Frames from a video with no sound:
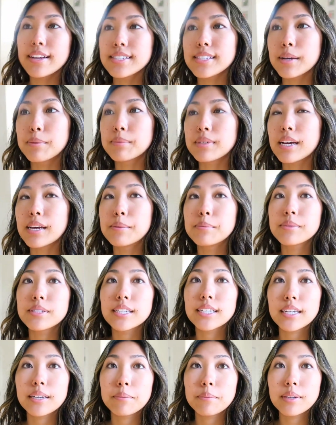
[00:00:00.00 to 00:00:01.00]
sometimes
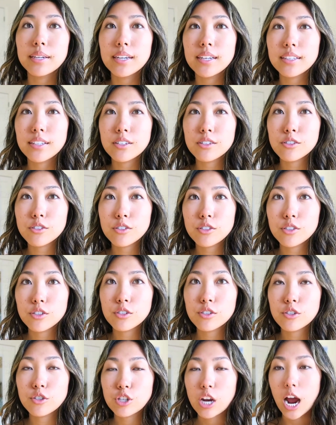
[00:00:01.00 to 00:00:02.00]
it can be a little
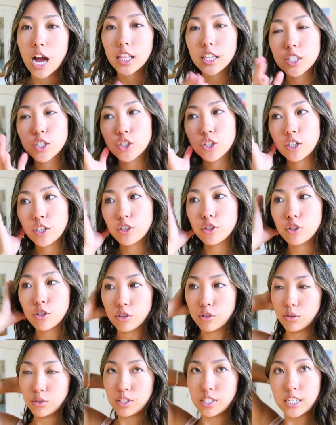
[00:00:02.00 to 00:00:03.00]
challenging
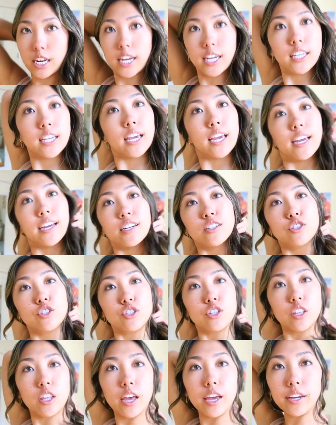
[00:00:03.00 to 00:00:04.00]
to stay
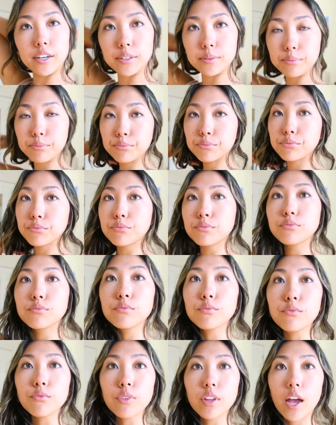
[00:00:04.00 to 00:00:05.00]
engaged. Like
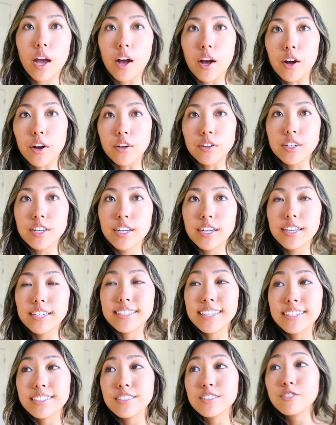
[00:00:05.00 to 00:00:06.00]
I'll
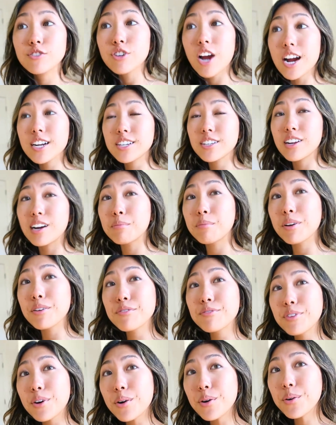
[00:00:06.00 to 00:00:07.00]
get distracted on my
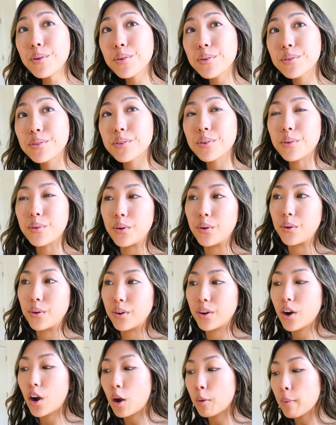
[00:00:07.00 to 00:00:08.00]
phone
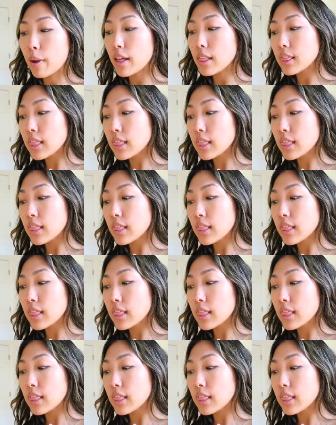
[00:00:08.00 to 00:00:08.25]
or on my